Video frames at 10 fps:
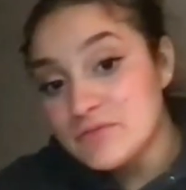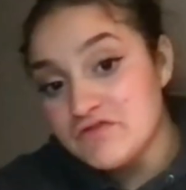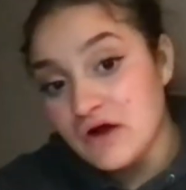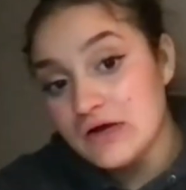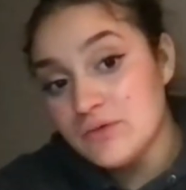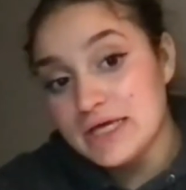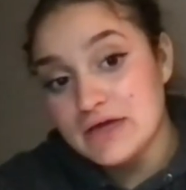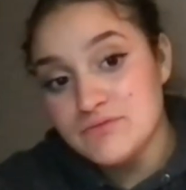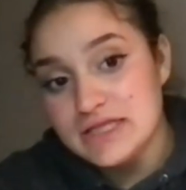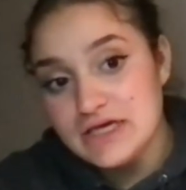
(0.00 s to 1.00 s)
the front, we
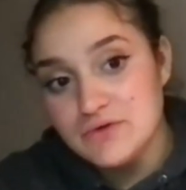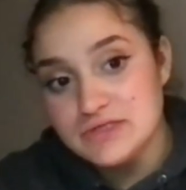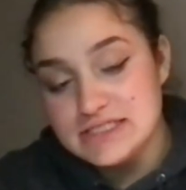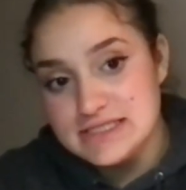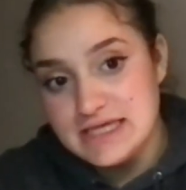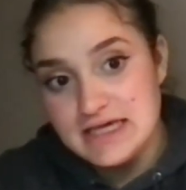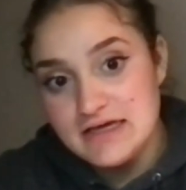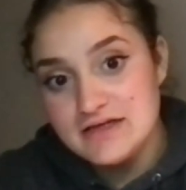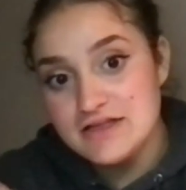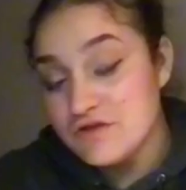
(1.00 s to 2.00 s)
can really only
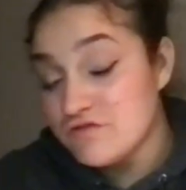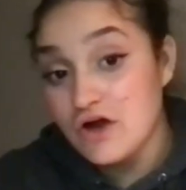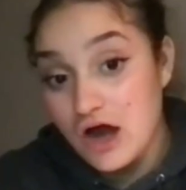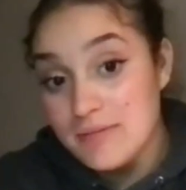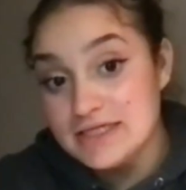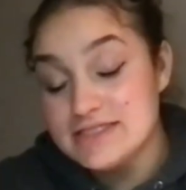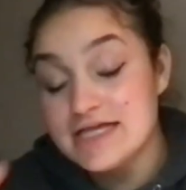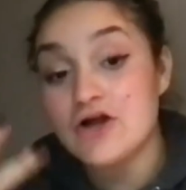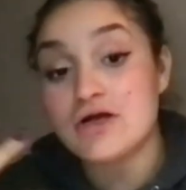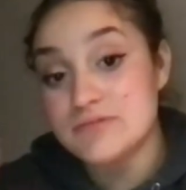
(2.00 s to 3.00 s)
see the front carbons. They
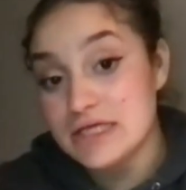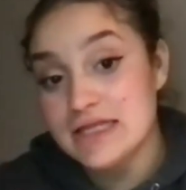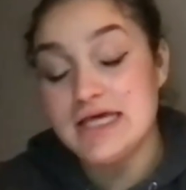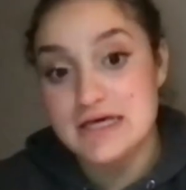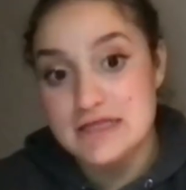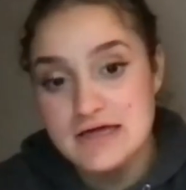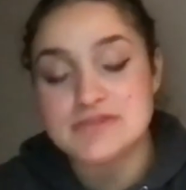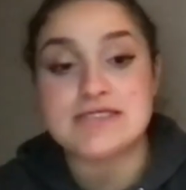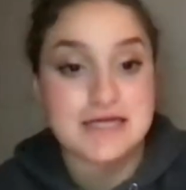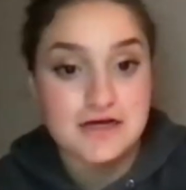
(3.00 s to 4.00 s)
are completely
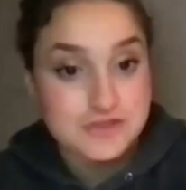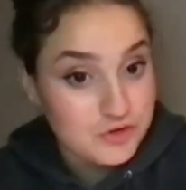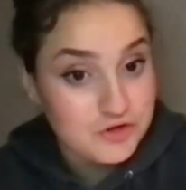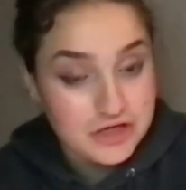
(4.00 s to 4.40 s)
eclipsed, like a solar